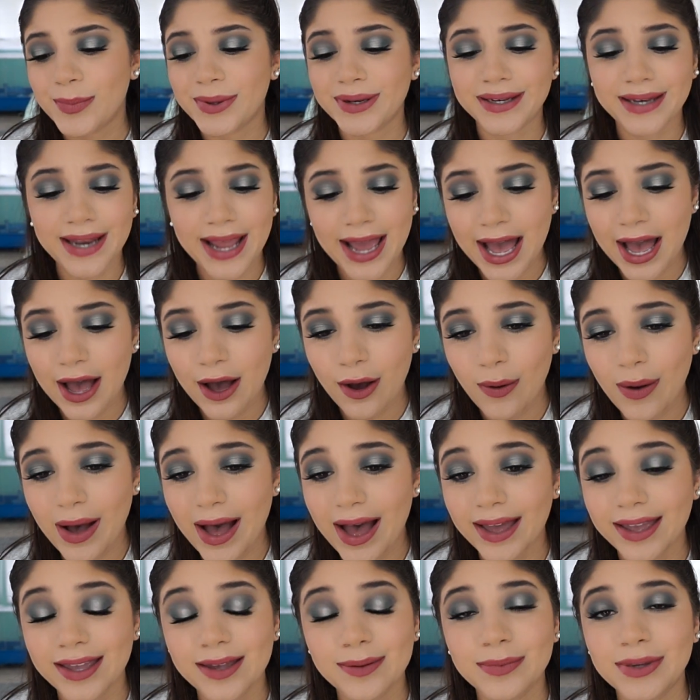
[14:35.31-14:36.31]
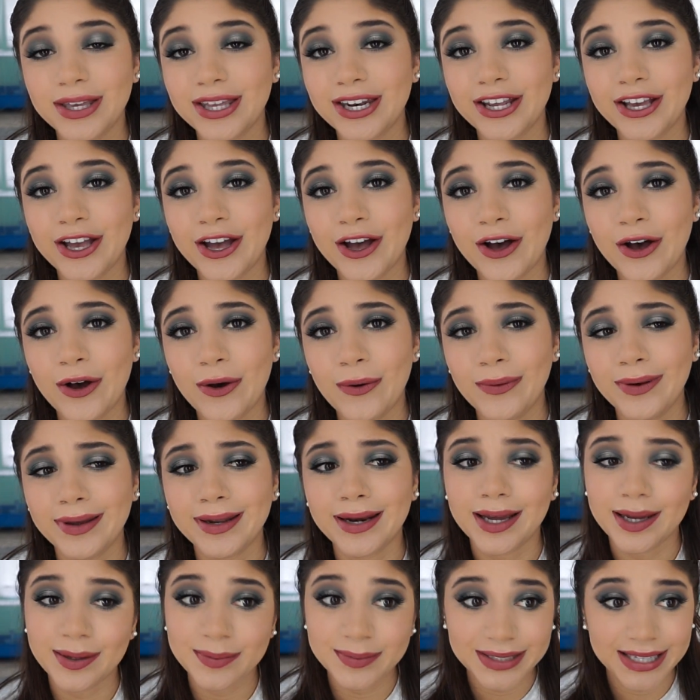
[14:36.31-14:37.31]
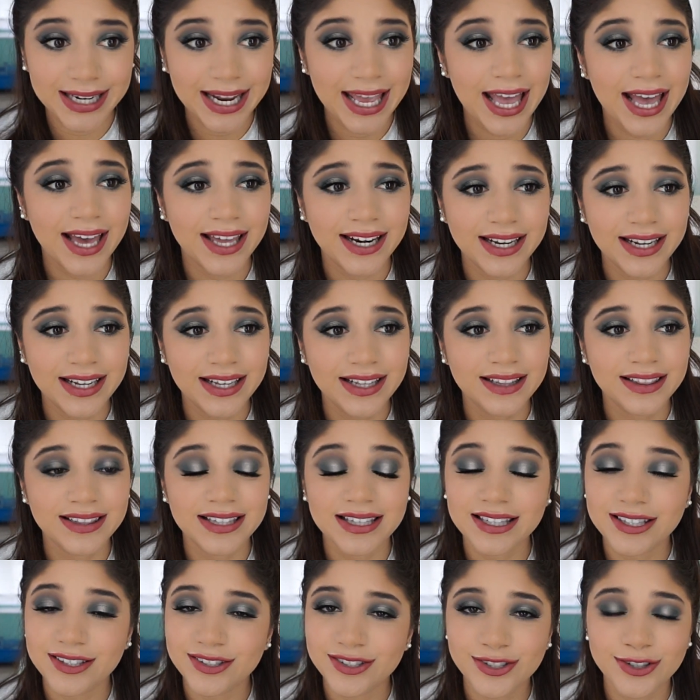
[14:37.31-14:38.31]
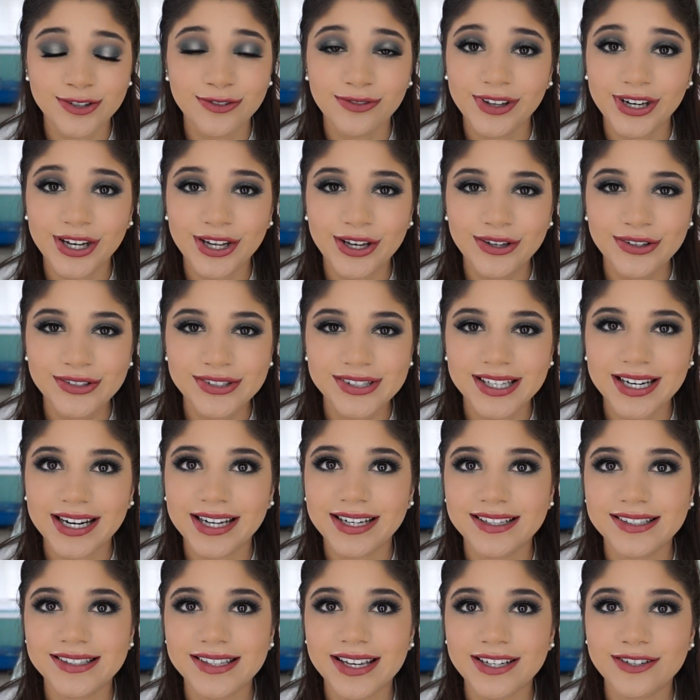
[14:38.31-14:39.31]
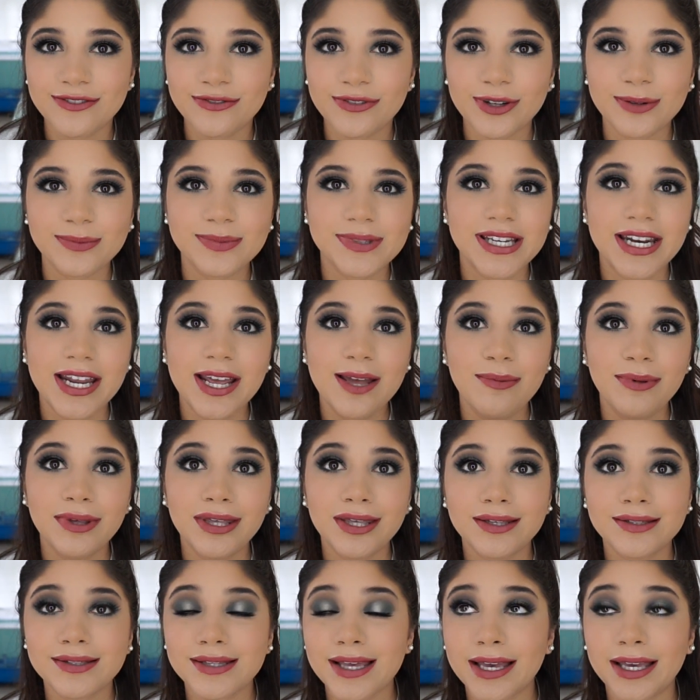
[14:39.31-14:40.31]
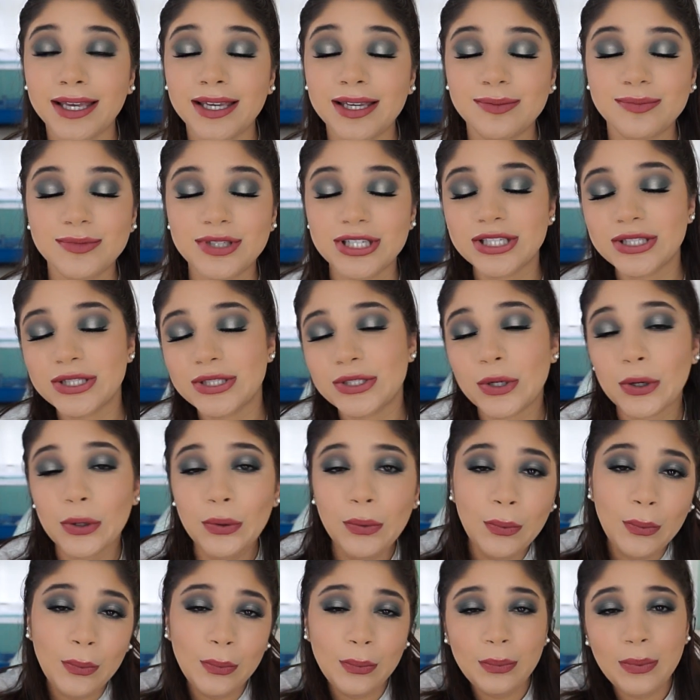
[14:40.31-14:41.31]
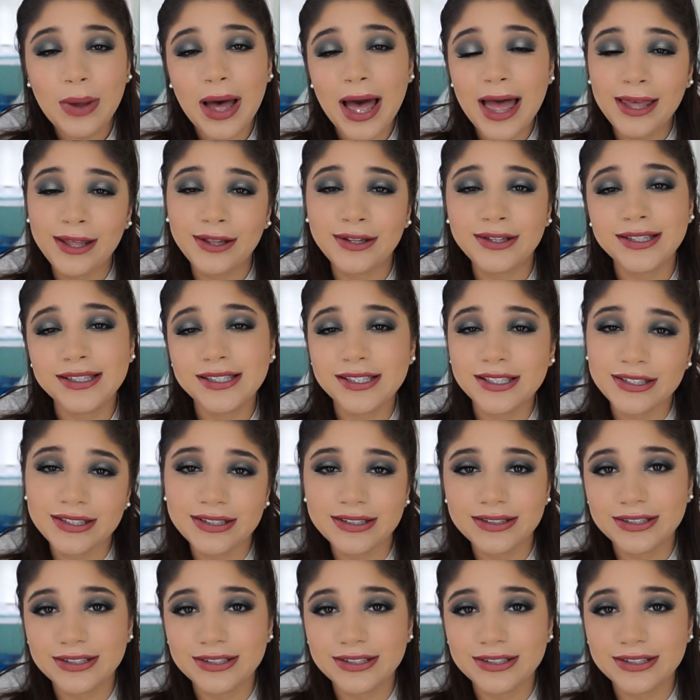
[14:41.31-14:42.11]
Now I am gonna go and I'm gonna edit these 2 videos that I decided to film today because I am just a wild,